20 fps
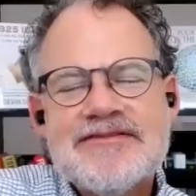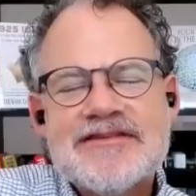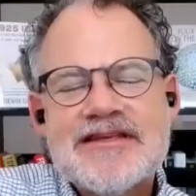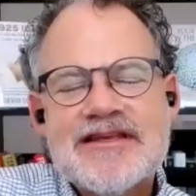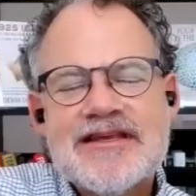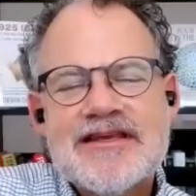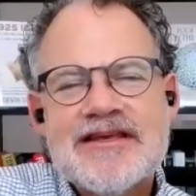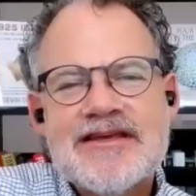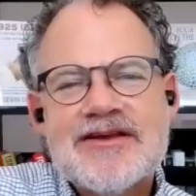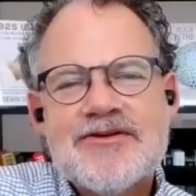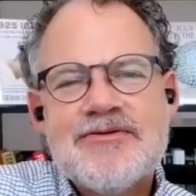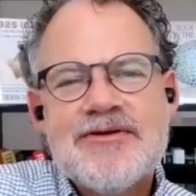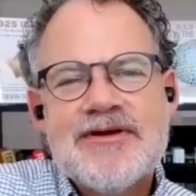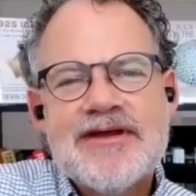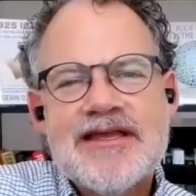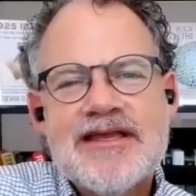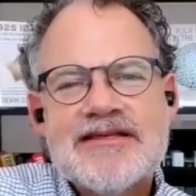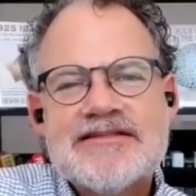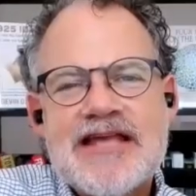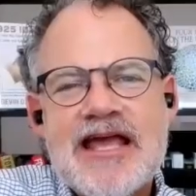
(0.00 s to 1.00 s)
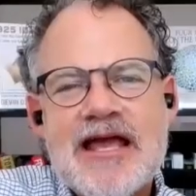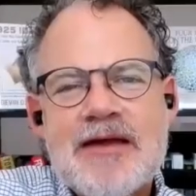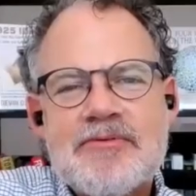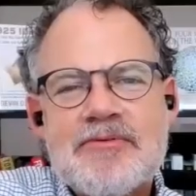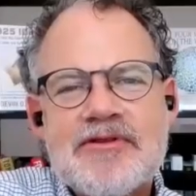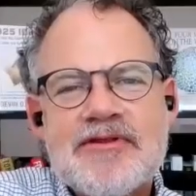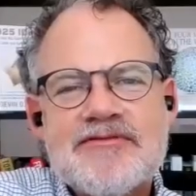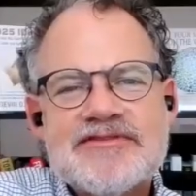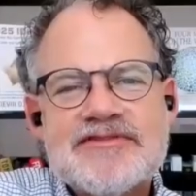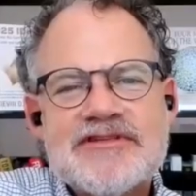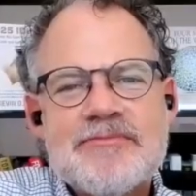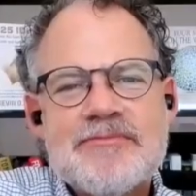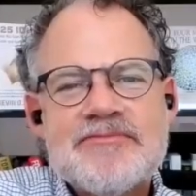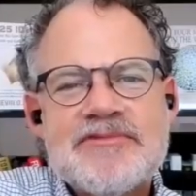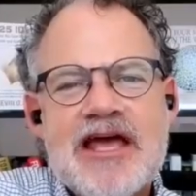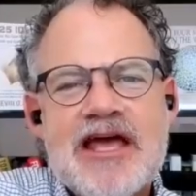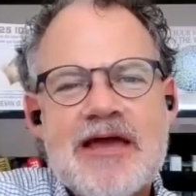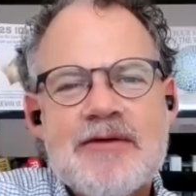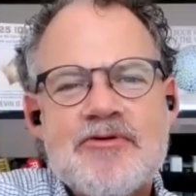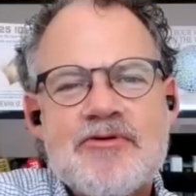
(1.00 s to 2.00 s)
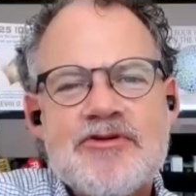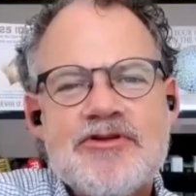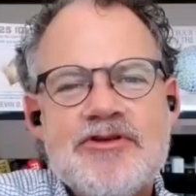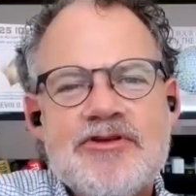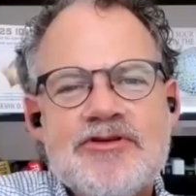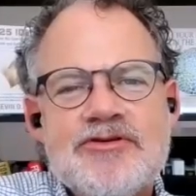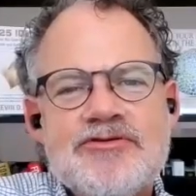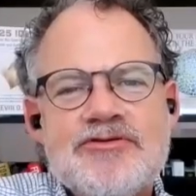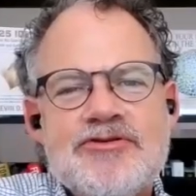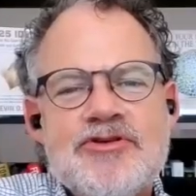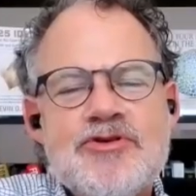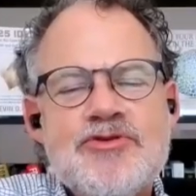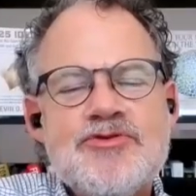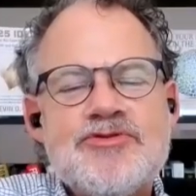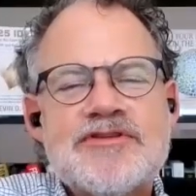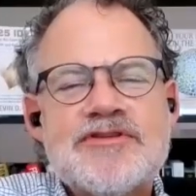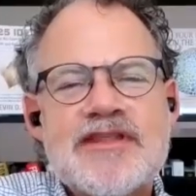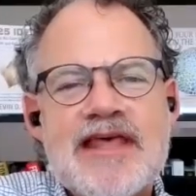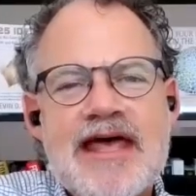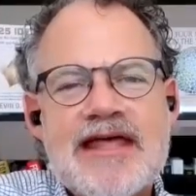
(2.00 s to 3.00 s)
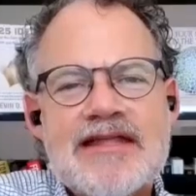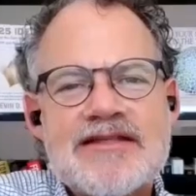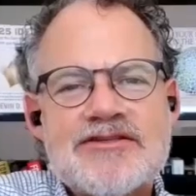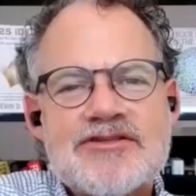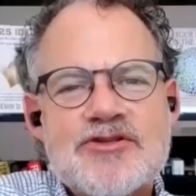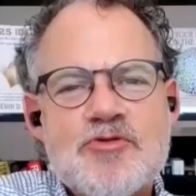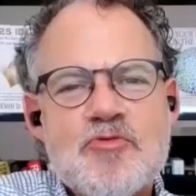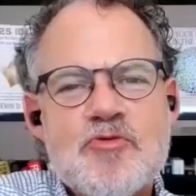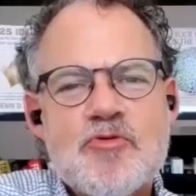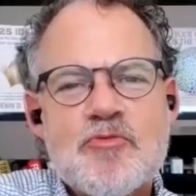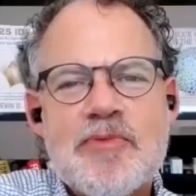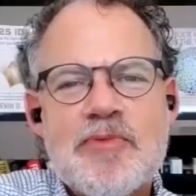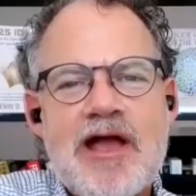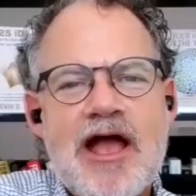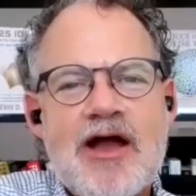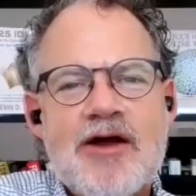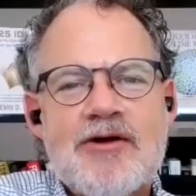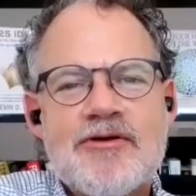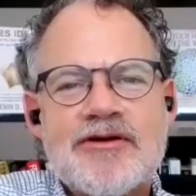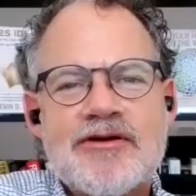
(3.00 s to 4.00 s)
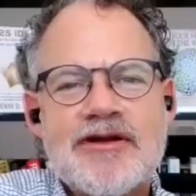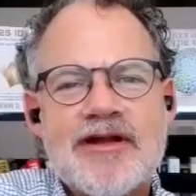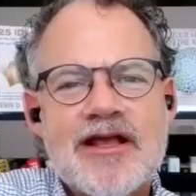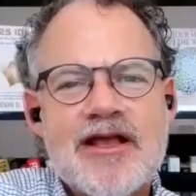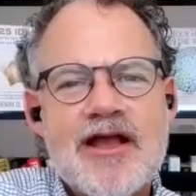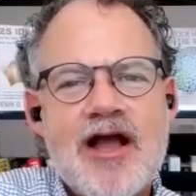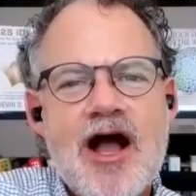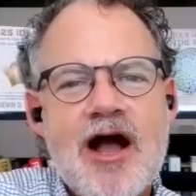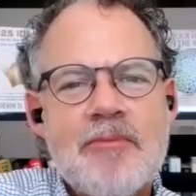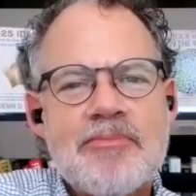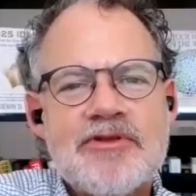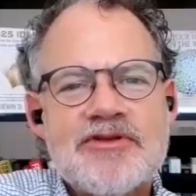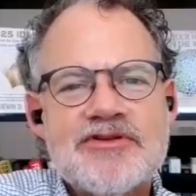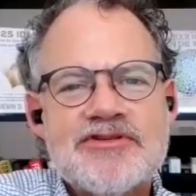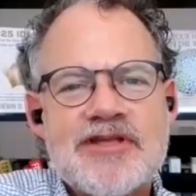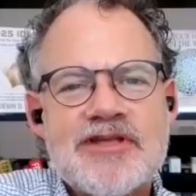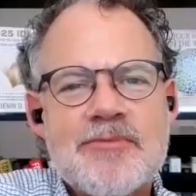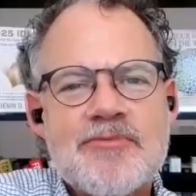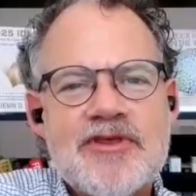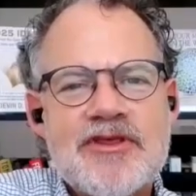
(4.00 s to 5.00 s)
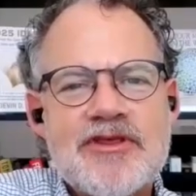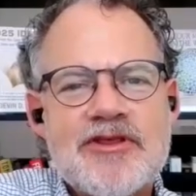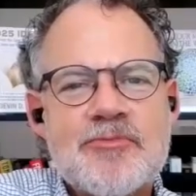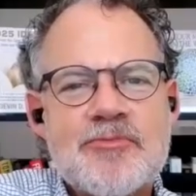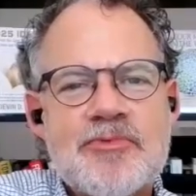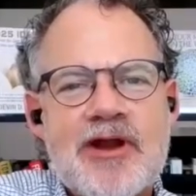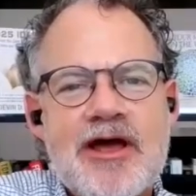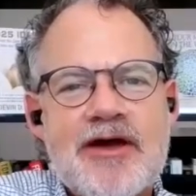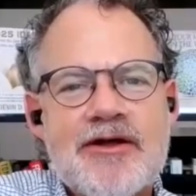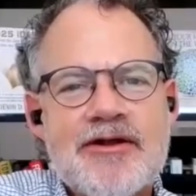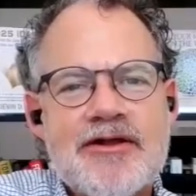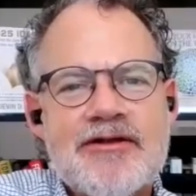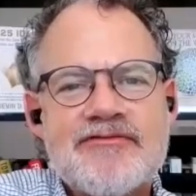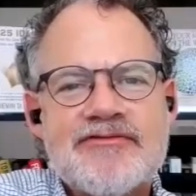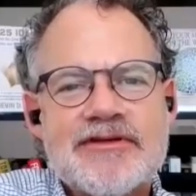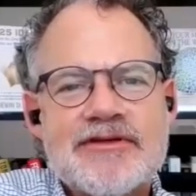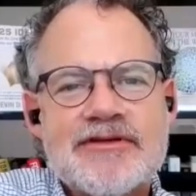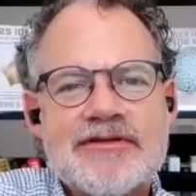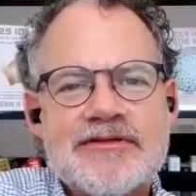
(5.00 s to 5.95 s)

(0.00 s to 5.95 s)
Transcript: a quick example of some time when you used that superpower and accomplished something you're proud of?